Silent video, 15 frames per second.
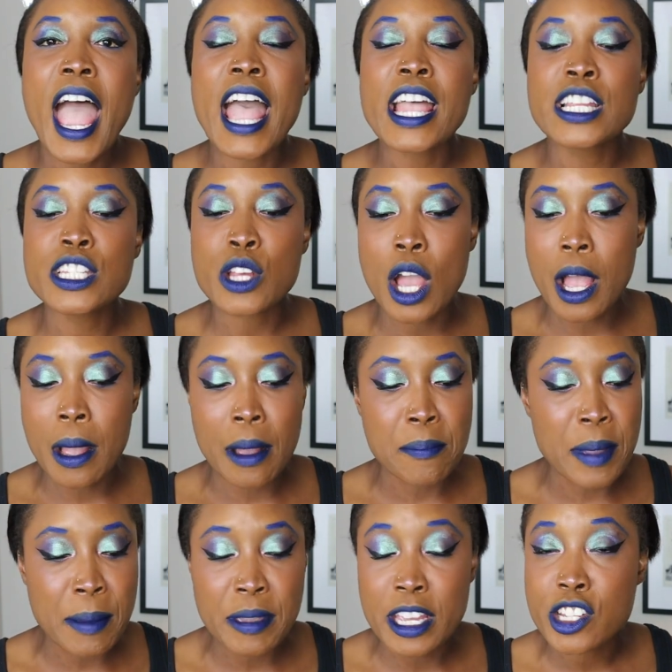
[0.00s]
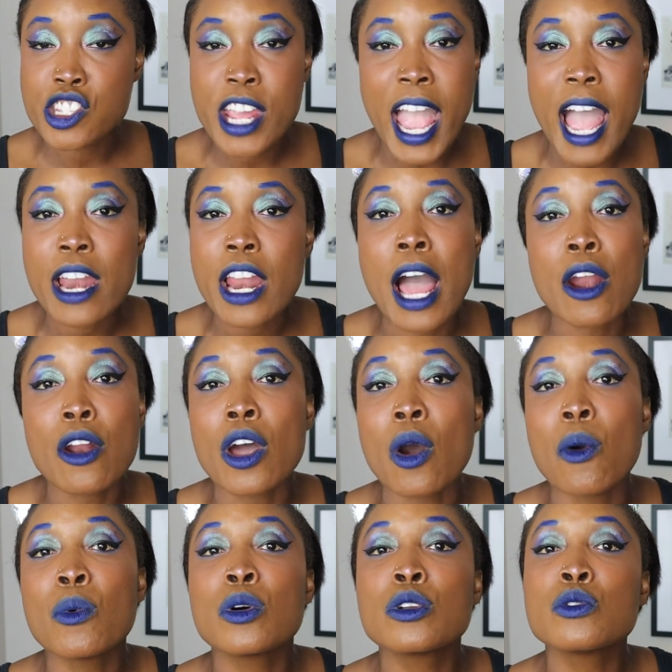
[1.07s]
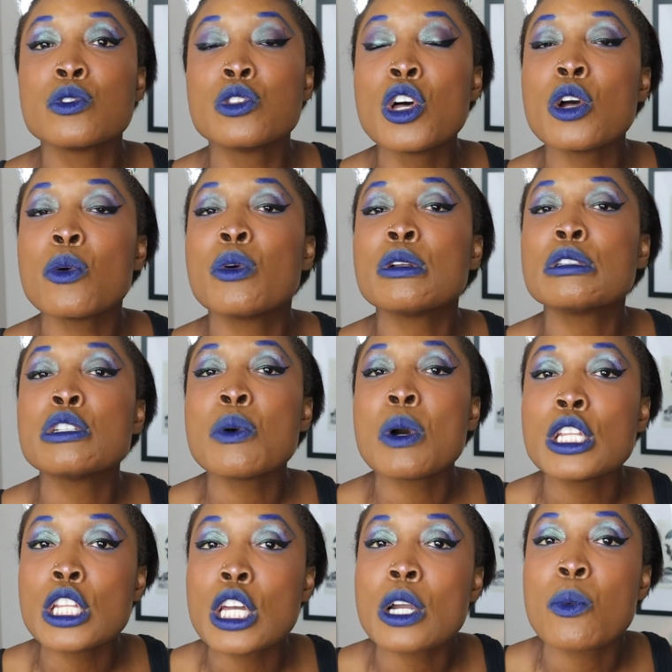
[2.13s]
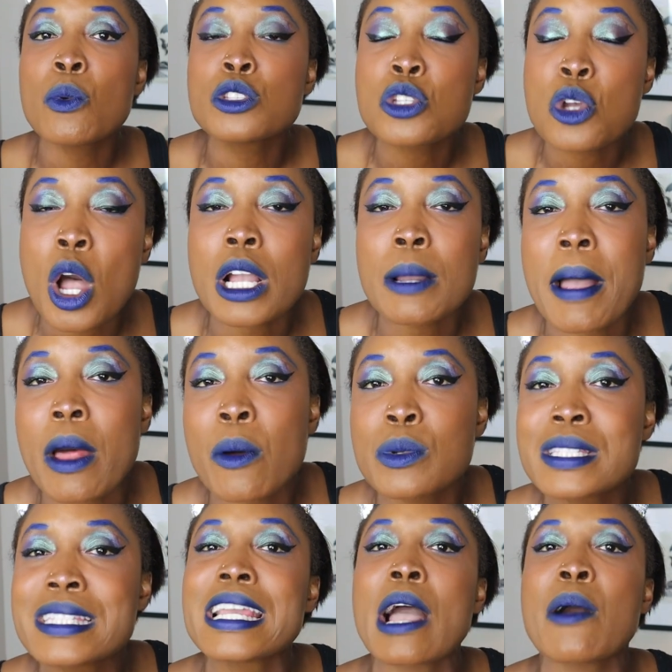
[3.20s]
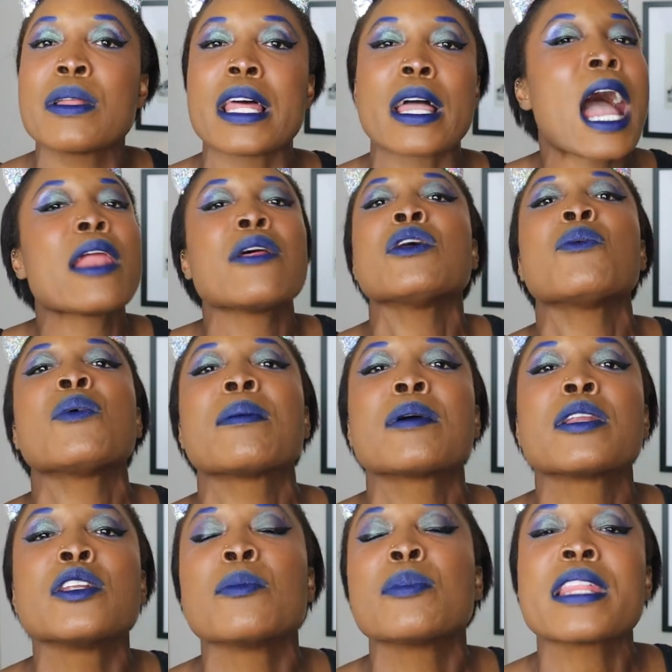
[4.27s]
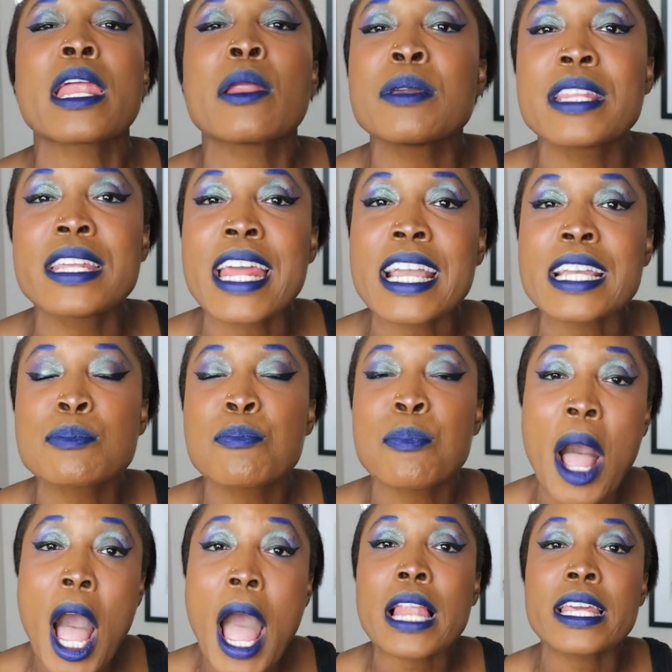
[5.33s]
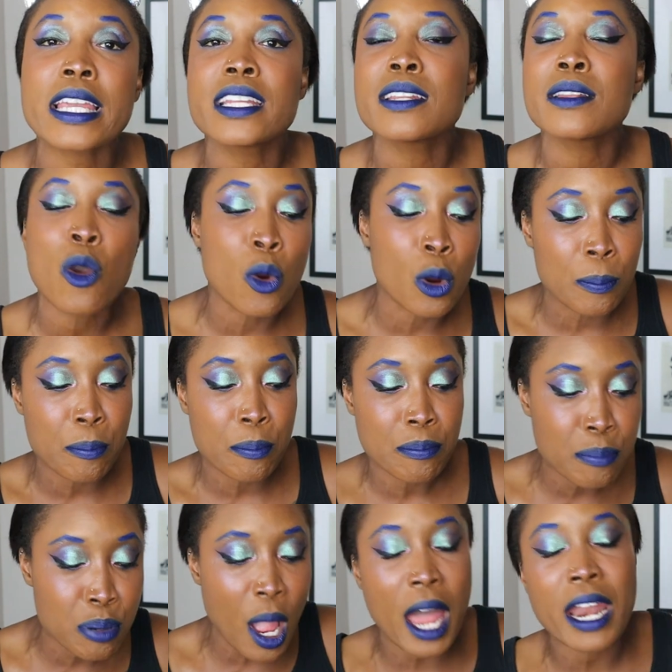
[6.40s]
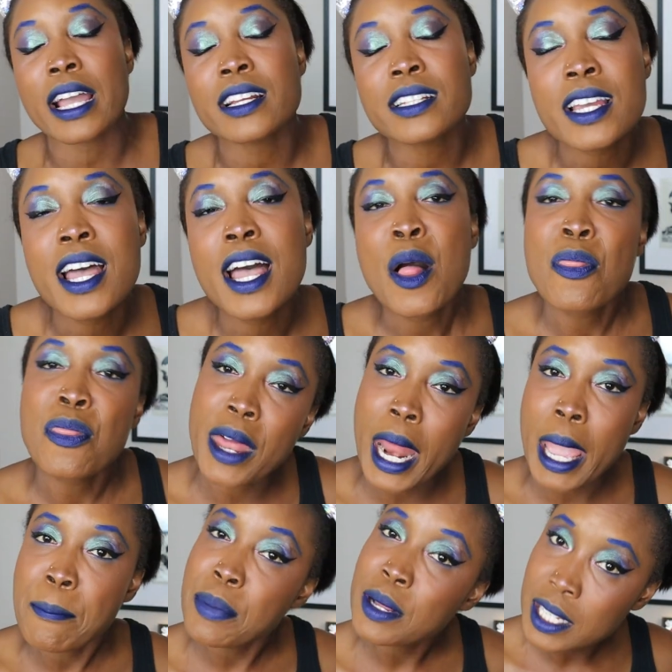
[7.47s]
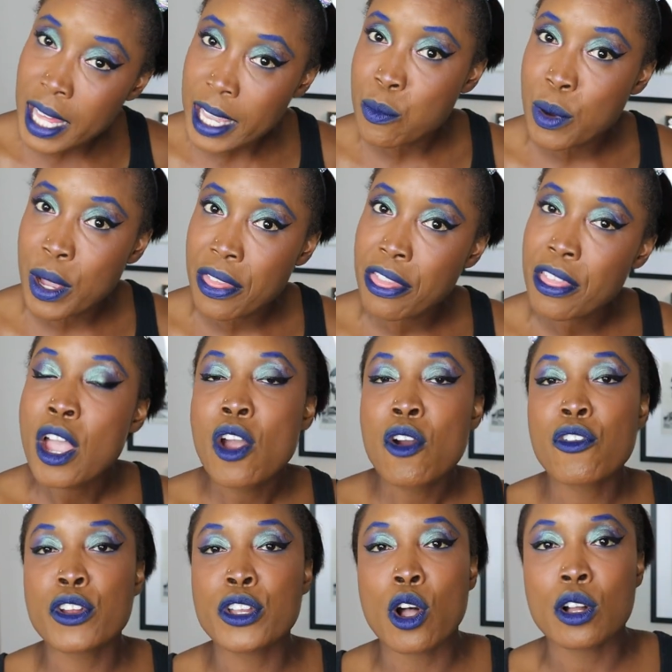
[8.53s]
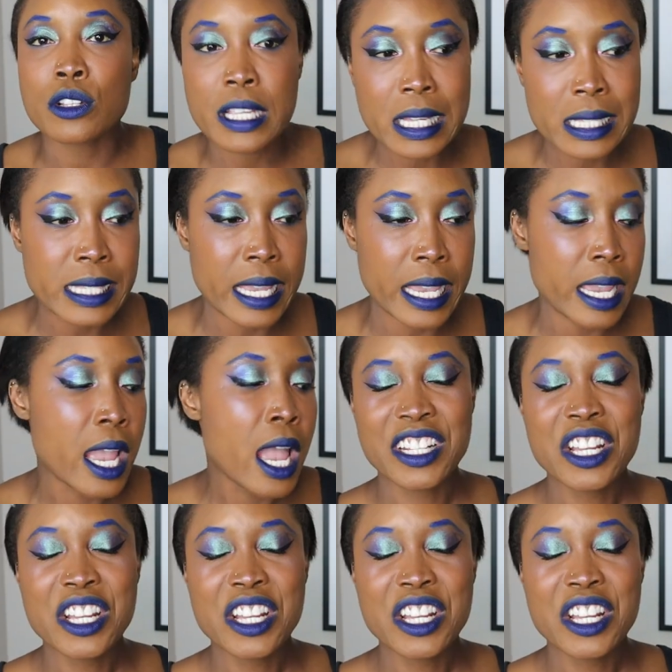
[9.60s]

and uh, maybe a chat. I don't know. We'll we'll do a look. We'll talk about. We'll see how we like. I don't know what I'm gonna do, but that'll be the next palette or product that I play with for y'all to see.